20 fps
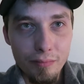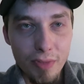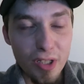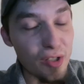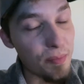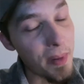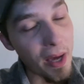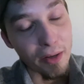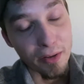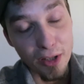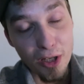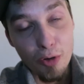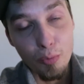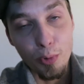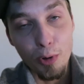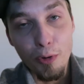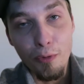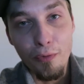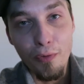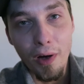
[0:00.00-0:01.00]
It's about to get
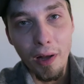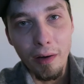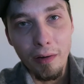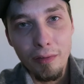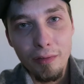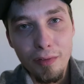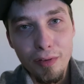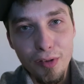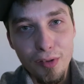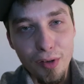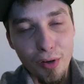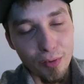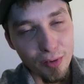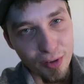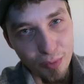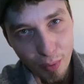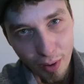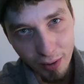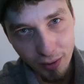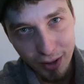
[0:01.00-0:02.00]
real fun. So
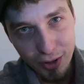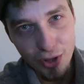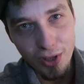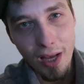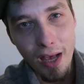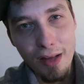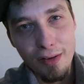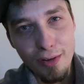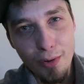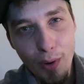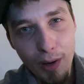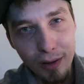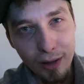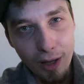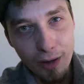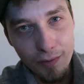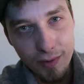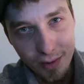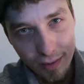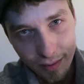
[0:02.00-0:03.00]
just want to let you guys know I
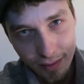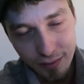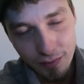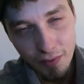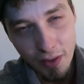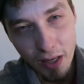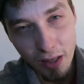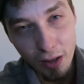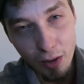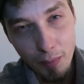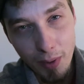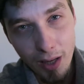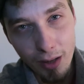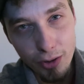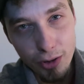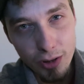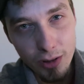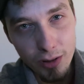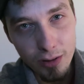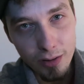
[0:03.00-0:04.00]
love you, thinking
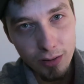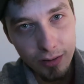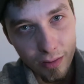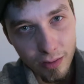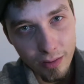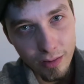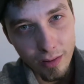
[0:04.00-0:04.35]
about you.